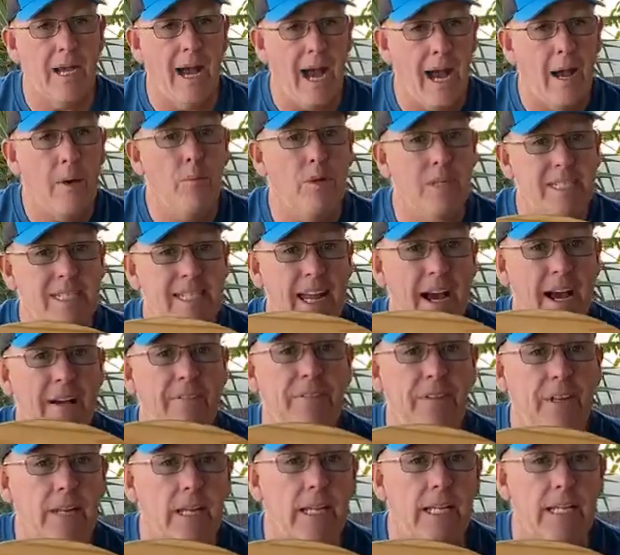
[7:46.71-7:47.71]
I would
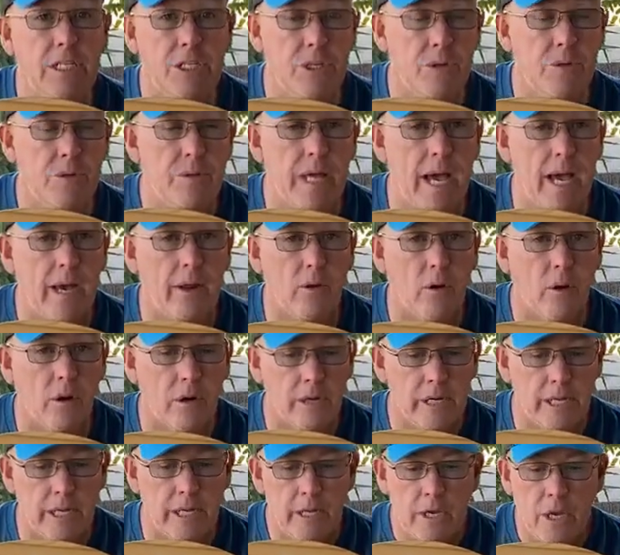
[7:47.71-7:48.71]
definitely do that,
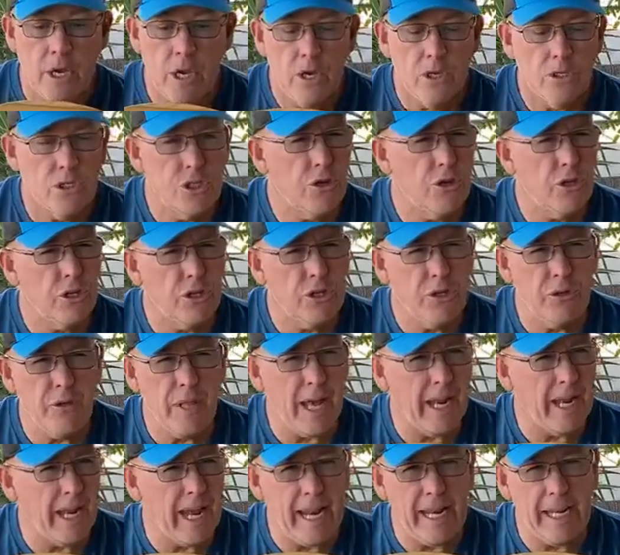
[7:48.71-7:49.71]
Artie. So you can do
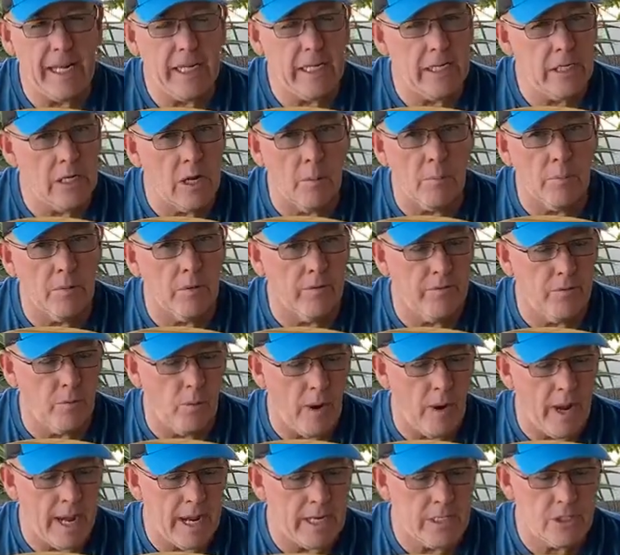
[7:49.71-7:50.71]
that any number of
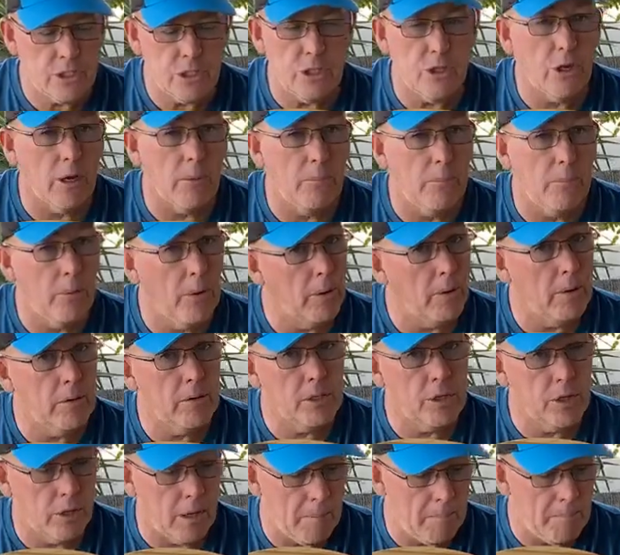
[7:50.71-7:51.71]
ways. You can put
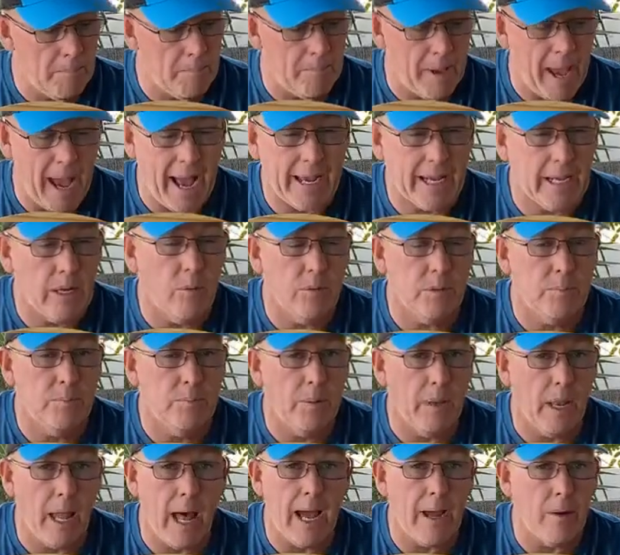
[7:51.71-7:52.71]
you can back it with
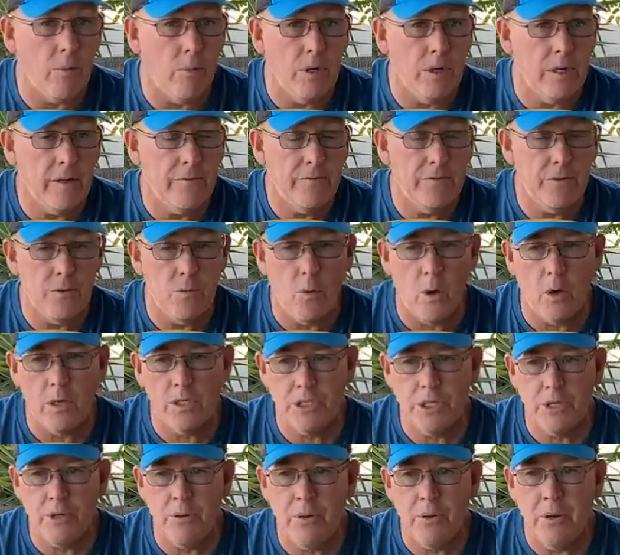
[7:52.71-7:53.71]
plywood if you want
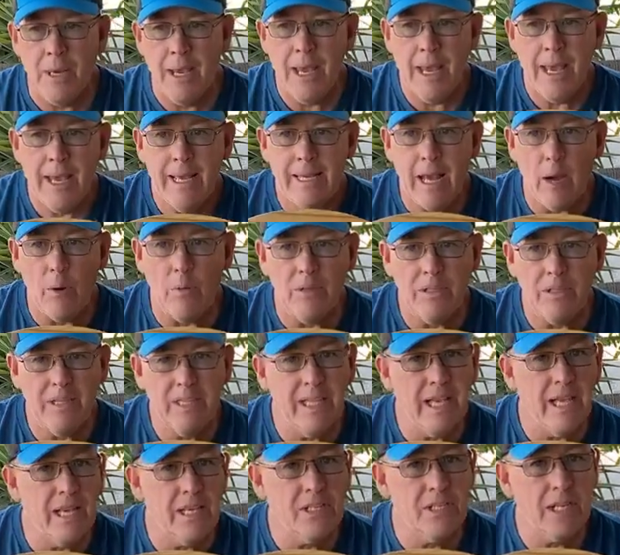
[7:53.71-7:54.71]
to. Now with
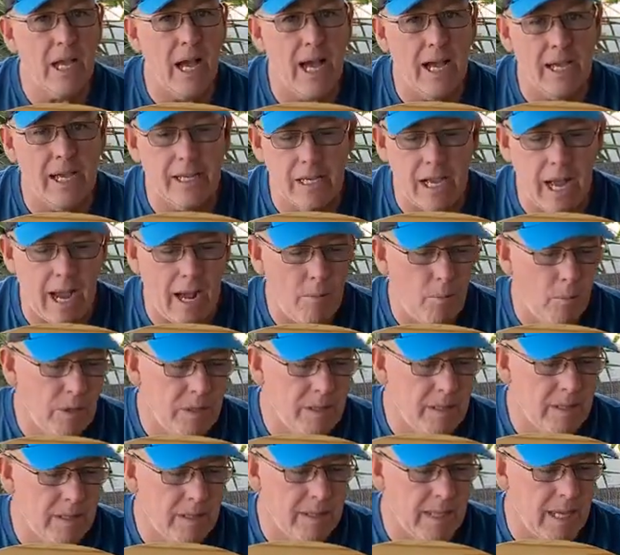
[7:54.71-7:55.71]
this, I, I
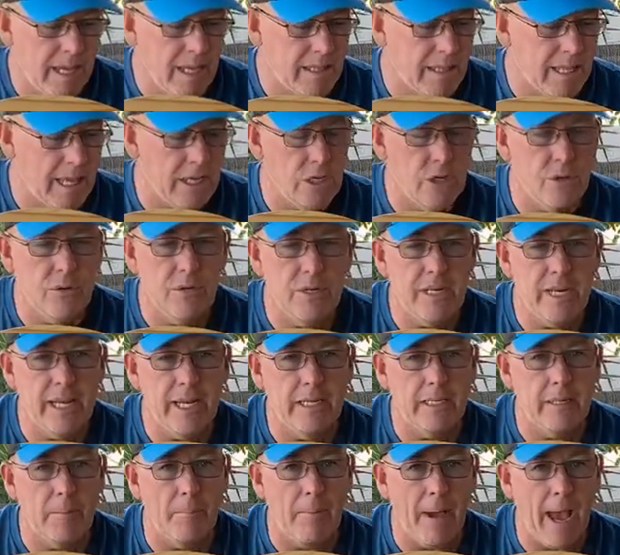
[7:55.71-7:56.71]
wouldn't think that you'd need
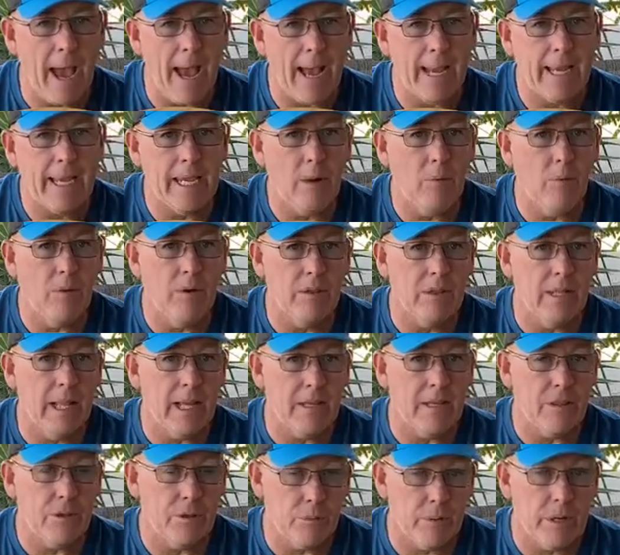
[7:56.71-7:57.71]
to back it with
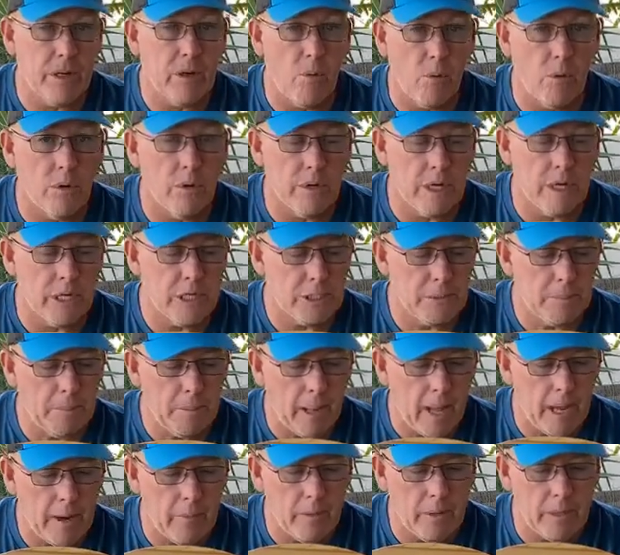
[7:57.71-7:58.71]
like three quarter inch
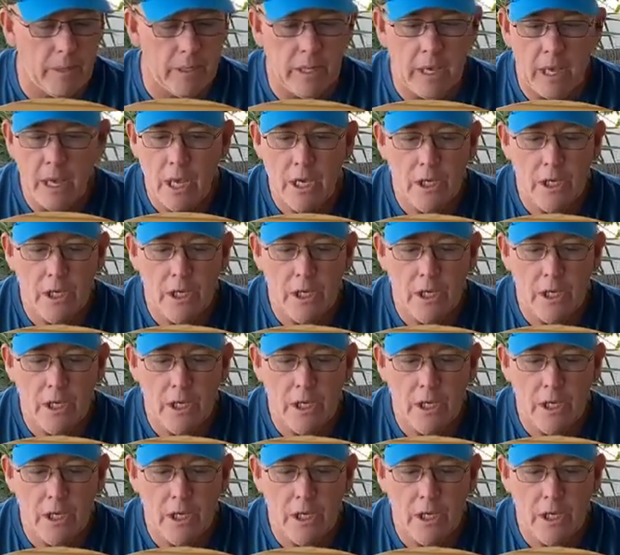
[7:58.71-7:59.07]
plywood.